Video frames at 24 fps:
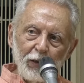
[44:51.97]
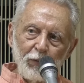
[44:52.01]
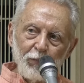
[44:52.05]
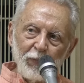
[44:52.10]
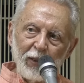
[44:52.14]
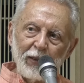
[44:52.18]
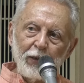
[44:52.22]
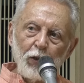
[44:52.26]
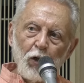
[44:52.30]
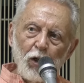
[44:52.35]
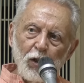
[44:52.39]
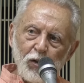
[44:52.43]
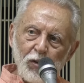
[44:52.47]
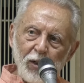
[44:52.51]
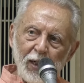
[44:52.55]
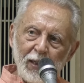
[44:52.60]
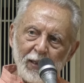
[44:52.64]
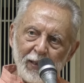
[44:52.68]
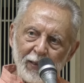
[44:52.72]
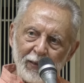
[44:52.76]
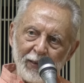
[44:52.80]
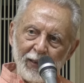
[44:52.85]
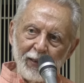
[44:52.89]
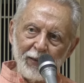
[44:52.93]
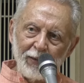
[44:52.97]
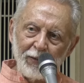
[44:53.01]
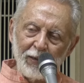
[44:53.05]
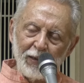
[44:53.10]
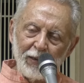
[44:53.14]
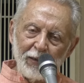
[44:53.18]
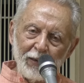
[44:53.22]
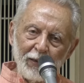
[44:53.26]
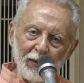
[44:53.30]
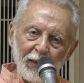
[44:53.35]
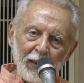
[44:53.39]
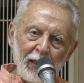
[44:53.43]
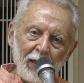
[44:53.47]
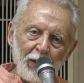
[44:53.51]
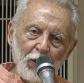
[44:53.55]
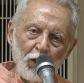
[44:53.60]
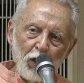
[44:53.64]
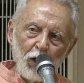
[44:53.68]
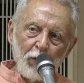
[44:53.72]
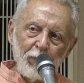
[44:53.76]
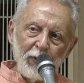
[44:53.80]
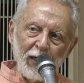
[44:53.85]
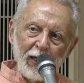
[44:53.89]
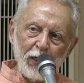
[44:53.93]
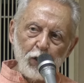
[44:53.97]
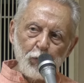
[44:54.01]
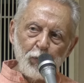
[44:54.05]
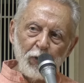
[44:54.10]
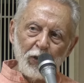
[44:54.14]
but it also has other drawbacks,